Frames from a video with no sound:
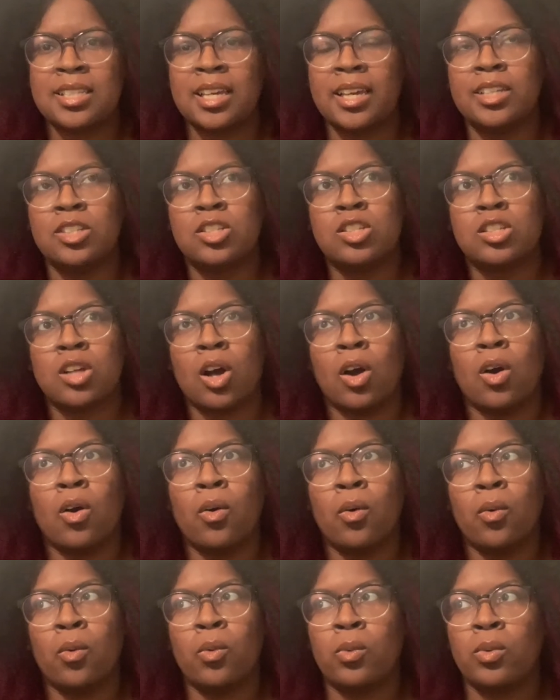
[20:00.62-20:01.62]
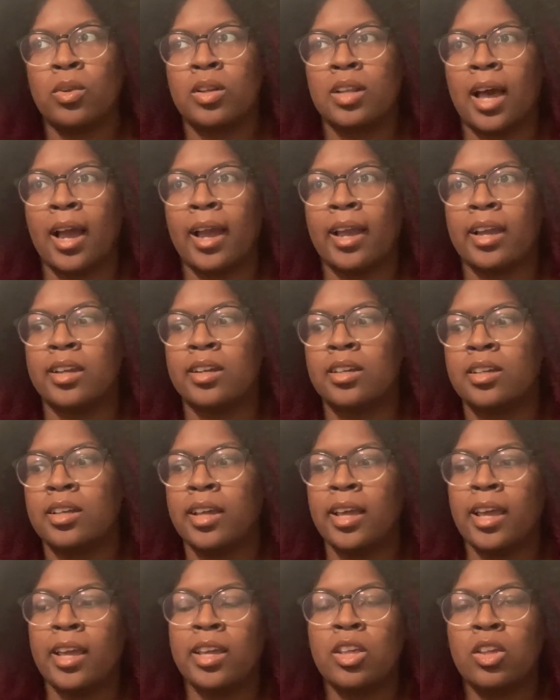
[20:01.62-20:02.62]
and so like
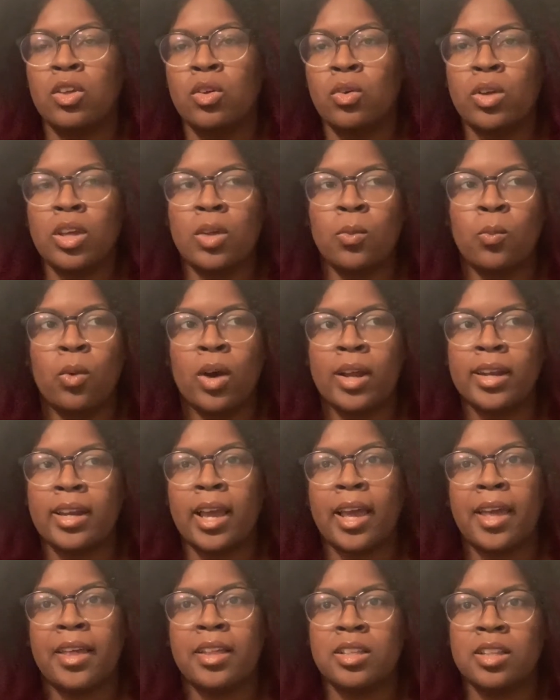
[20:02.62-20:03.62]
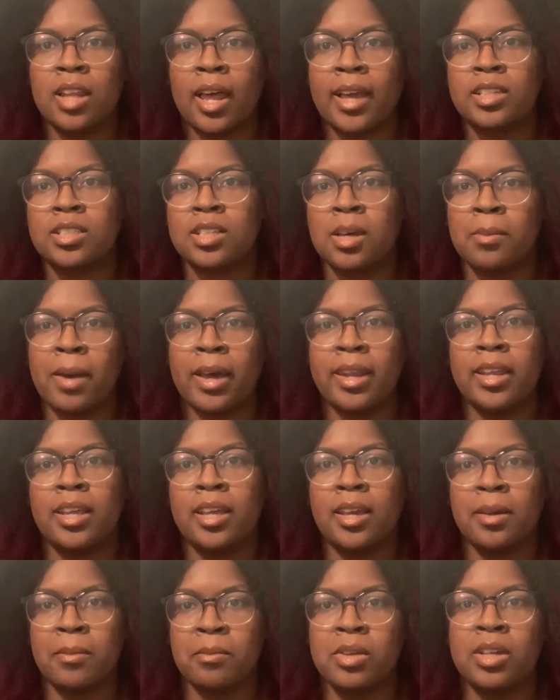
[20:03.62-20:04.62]
you can one day, like, somebody
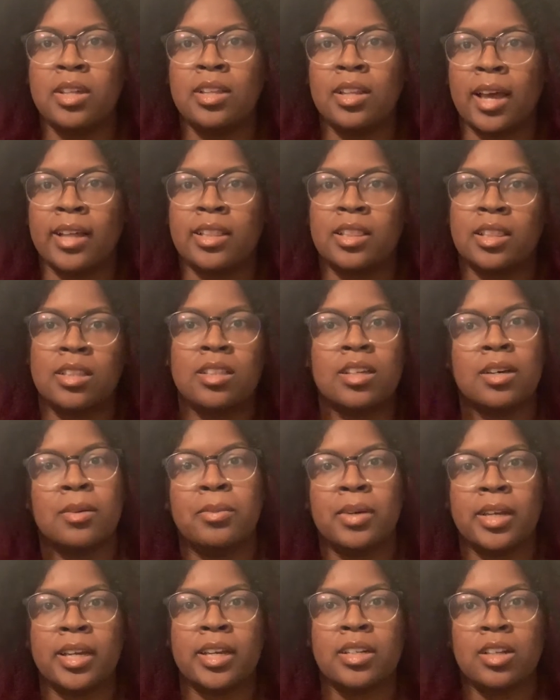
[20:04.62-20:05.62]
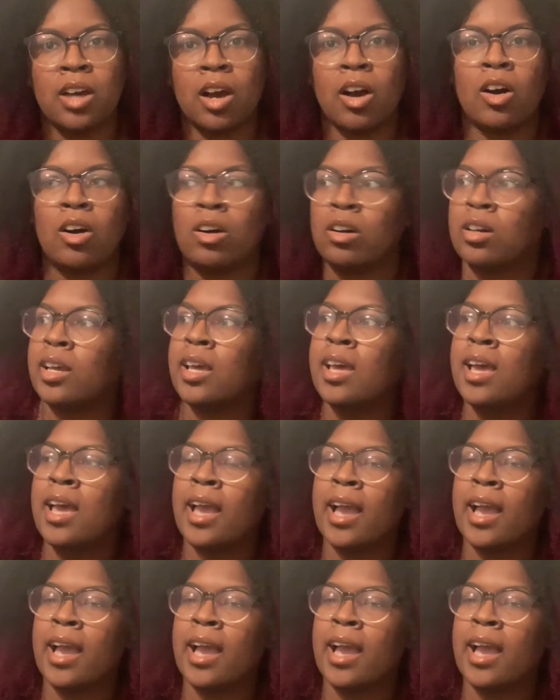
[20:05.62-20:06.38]
can be like the big dog,